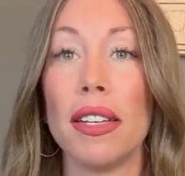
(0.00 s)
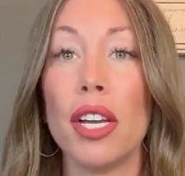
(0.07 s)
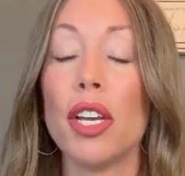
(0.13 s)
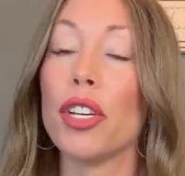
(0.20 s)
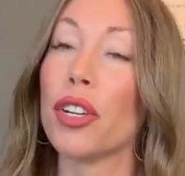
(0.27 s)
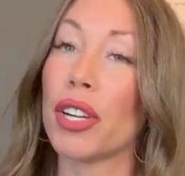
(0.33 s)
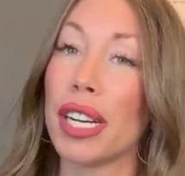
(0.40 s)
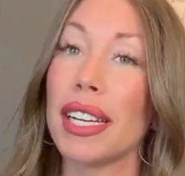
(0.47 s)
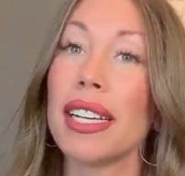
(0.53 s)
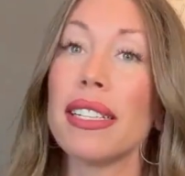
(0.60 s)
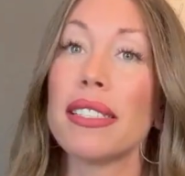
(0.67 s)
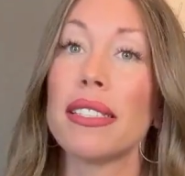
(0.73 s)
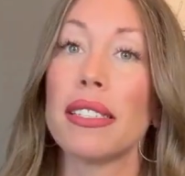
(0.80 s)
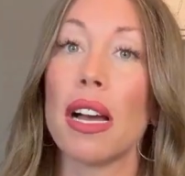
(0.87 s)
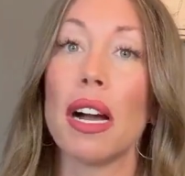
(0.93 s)
You're gonna get
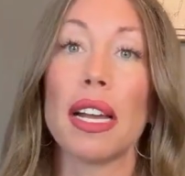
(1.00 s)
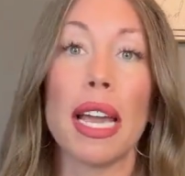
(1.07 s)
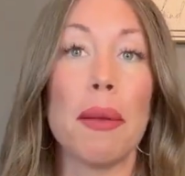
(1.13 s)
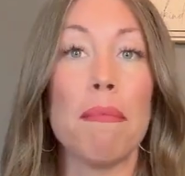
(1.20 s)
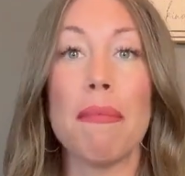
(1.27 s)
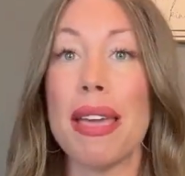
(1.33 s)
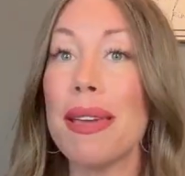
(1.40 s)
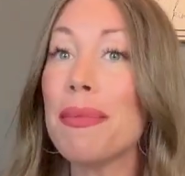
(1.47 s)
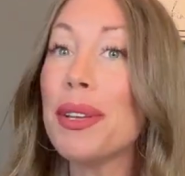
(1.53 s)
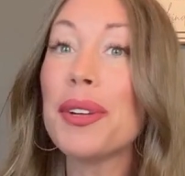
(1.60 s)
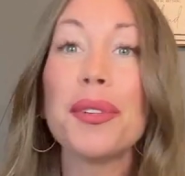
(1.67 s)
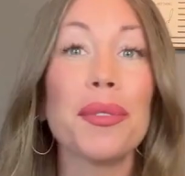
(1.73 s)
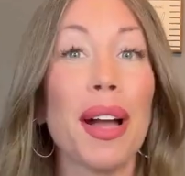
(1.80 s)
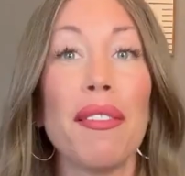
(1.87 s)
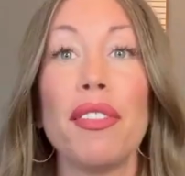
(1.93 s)
stuck, and maybe your
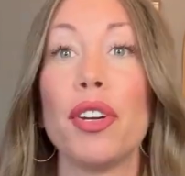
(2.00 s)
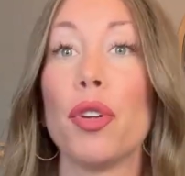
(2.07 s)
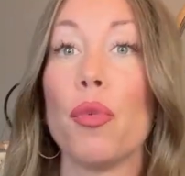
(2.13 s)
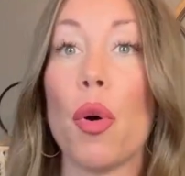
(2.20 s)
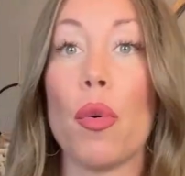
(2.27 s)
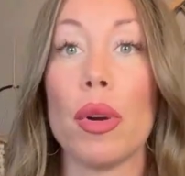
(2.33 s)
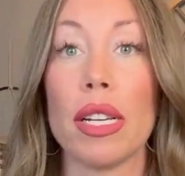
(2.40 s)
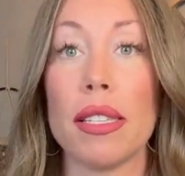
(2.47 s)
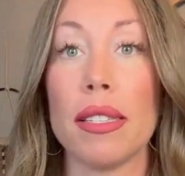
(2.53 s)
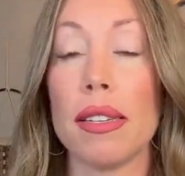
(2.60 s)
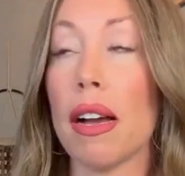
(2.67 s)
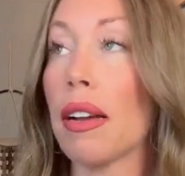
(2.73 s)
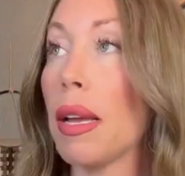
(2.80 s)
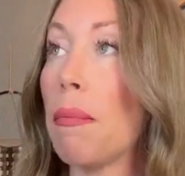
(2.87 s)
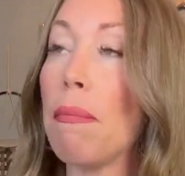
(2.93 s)
revenue won't get
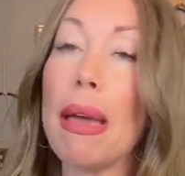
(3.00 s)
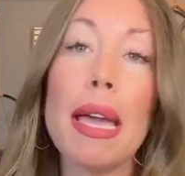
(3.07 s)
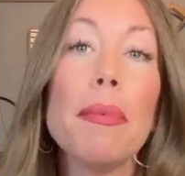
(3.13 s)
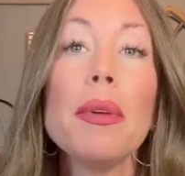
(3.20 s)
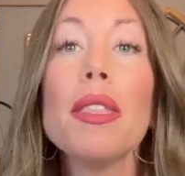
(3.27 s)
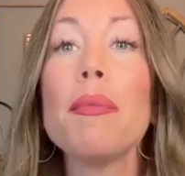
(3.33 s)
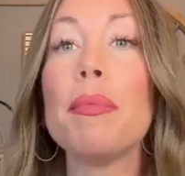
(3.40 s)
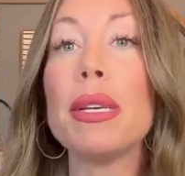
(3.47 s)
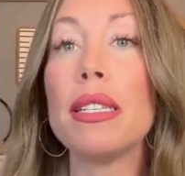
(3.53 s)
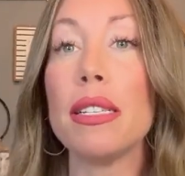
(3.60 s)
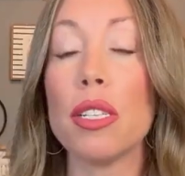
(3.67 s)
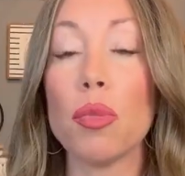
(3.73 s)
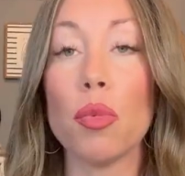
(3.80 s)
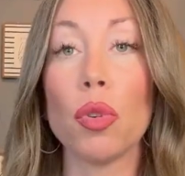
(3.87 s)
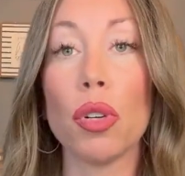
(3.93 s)
stuck, and maybe the
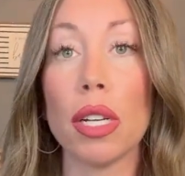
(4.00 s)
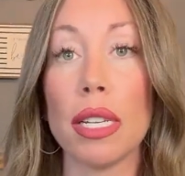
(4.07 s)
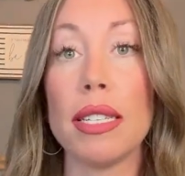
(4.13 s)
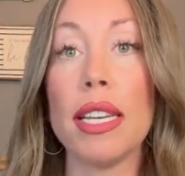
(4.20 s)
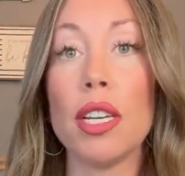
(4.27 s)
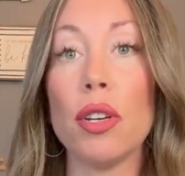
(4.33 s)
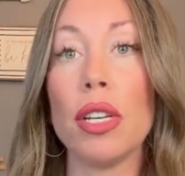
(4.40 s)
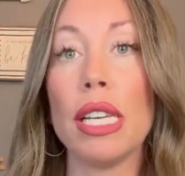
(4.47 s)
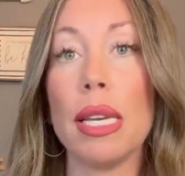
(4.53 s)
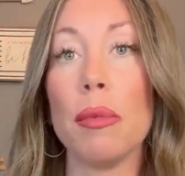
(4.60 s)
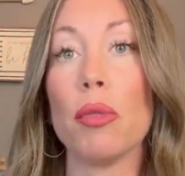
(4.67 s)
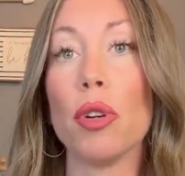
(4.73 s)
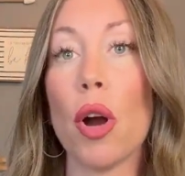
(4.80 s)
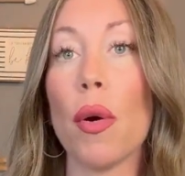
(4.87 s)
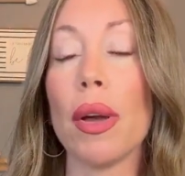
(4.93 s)
business will continue to keep
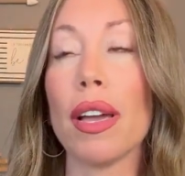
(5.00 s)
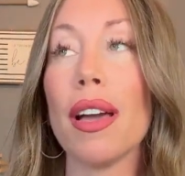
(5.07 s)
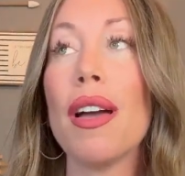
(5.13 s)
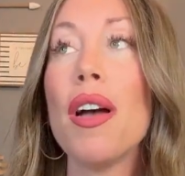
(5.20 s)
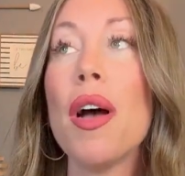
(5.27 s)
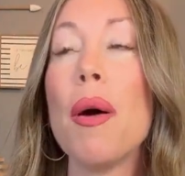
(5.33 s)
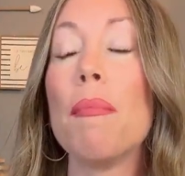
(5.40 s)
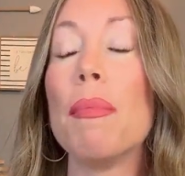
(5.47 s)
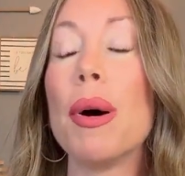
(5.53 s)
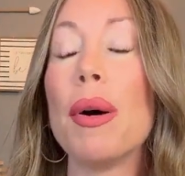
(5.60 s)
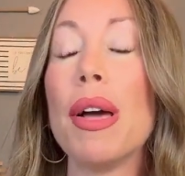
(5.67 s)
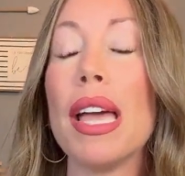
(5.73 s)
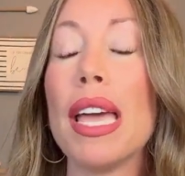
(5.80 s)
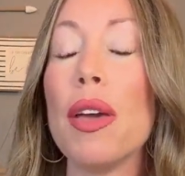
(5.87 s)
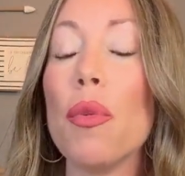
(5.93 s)
growing, but
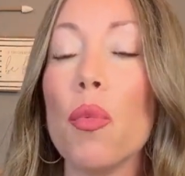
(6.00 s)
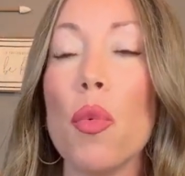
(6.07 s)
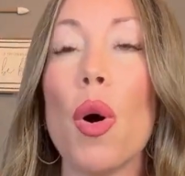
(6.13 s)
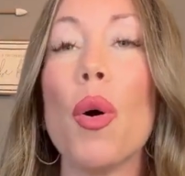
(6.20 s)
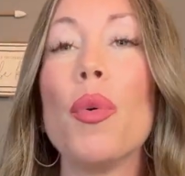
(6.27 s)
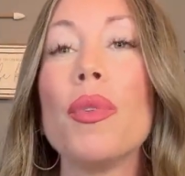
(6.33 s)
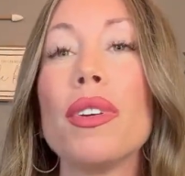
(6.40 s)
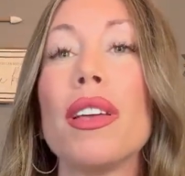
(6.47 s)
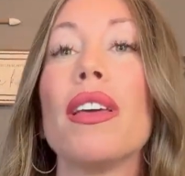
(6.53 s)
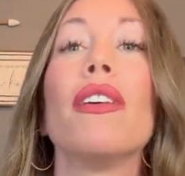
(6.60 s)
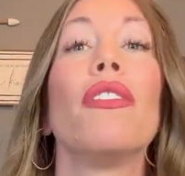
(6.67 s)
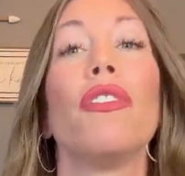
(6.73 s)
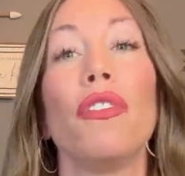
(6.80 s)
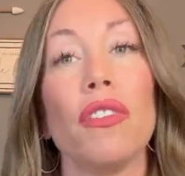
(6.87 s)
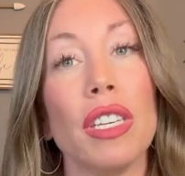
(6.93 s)
it won't
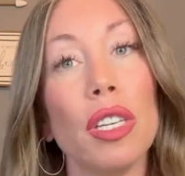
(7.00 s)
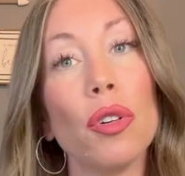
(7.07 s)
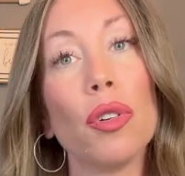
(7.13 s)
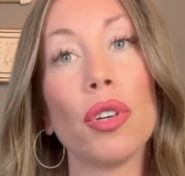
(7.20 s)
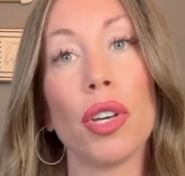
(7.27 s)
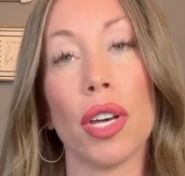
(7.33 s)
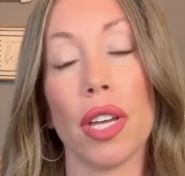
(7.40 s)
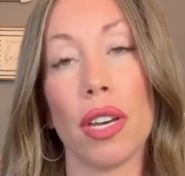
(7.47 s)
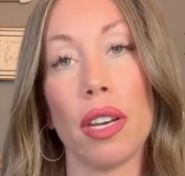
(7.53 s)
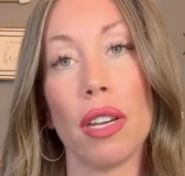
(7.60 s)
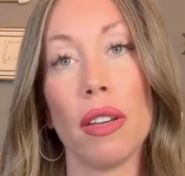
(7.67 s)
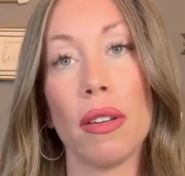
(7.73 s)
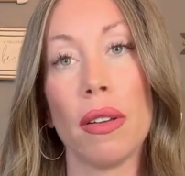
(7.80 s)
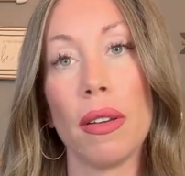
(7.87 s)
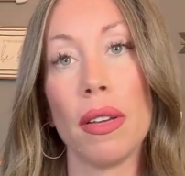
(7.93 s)
feel good.
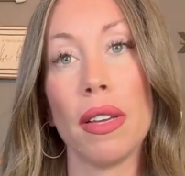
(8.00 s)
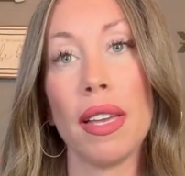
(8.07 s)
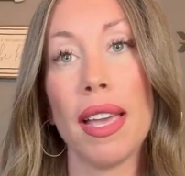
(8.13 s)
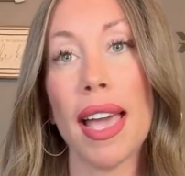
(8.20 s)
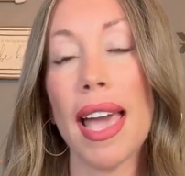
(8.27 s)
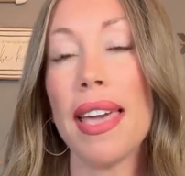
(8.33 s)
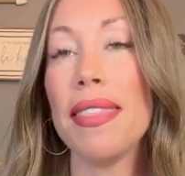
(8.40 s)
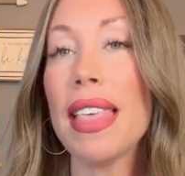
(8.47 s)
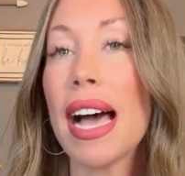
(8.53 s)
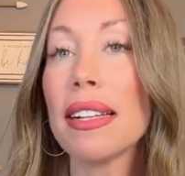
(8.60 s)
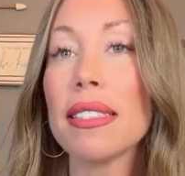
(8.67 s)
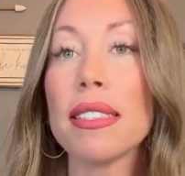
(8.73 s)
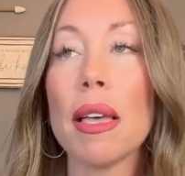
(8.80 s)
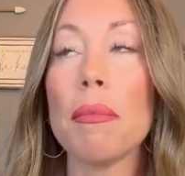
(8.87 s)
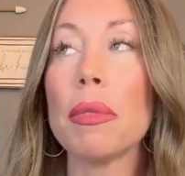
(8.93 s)
And that's
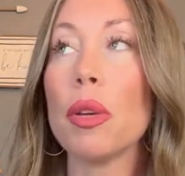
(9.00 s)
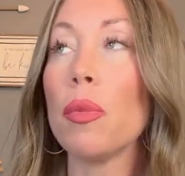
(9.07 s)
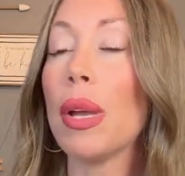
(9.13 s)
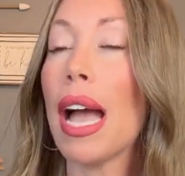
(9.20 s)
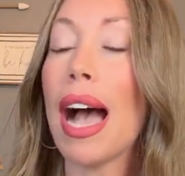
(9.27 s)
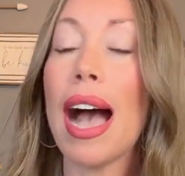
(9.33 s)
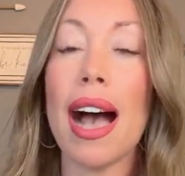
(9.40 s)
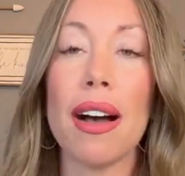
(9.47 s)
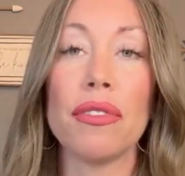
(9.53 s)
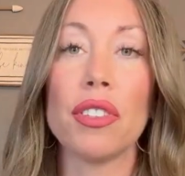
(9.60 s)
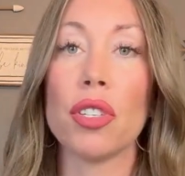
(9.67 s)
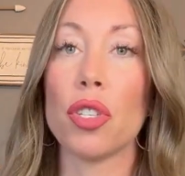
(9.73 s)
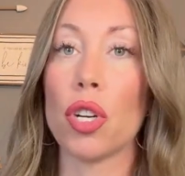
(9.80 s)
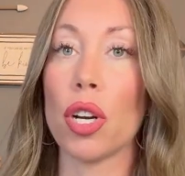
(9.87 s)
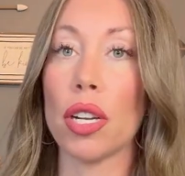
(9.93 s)
something we have to
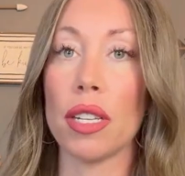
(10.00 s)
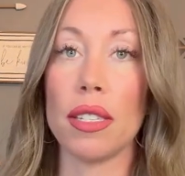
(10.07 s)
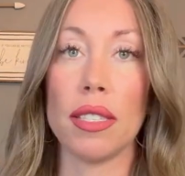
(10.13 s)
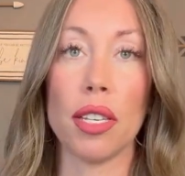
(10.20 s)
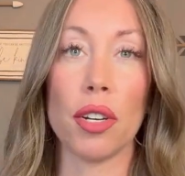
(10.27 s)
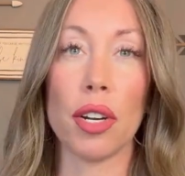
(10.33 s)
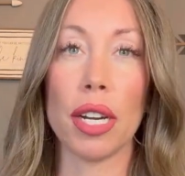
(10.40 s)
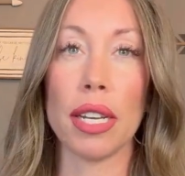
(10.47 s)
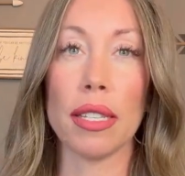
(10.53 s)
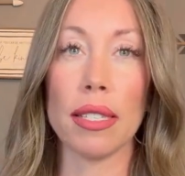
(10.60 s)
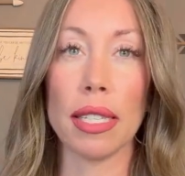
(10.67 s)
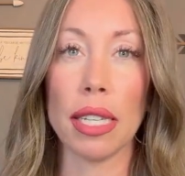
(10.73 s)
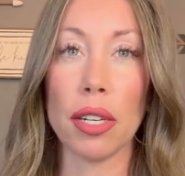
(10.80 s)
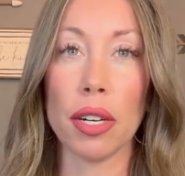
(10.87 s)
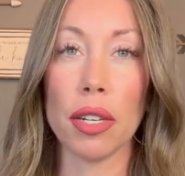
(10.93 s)
start considering as
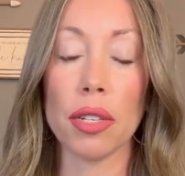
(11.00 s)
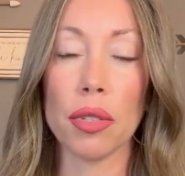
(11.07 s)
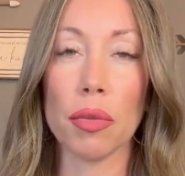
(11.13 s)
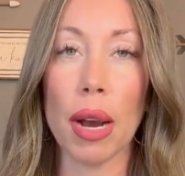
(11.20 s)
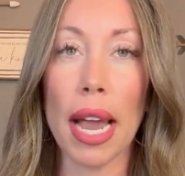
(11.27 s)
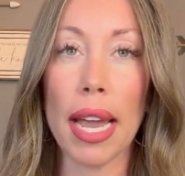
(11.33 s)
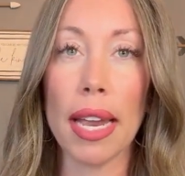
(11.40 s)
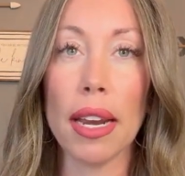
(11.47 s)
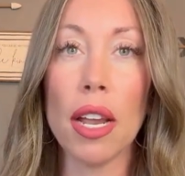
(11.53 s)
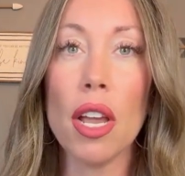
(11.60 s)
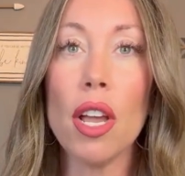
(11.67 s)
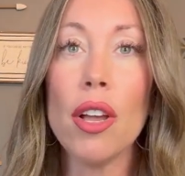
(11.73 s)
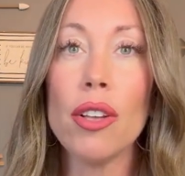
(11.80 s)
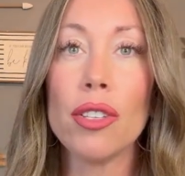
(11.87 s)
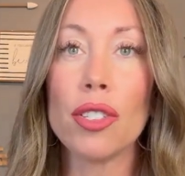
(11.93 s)
leaders, right?
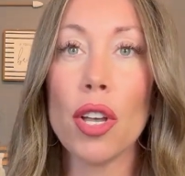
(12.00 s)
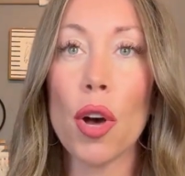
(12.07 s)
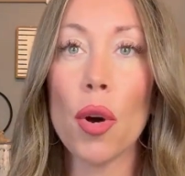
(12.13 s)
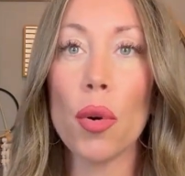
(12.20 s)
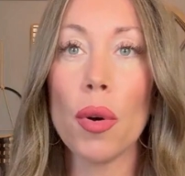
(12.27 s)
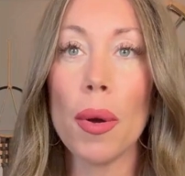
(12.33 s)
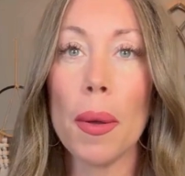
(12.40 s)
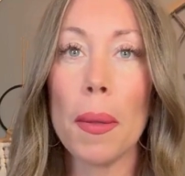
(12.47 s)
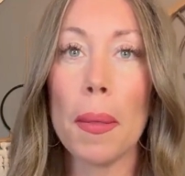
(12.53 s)
So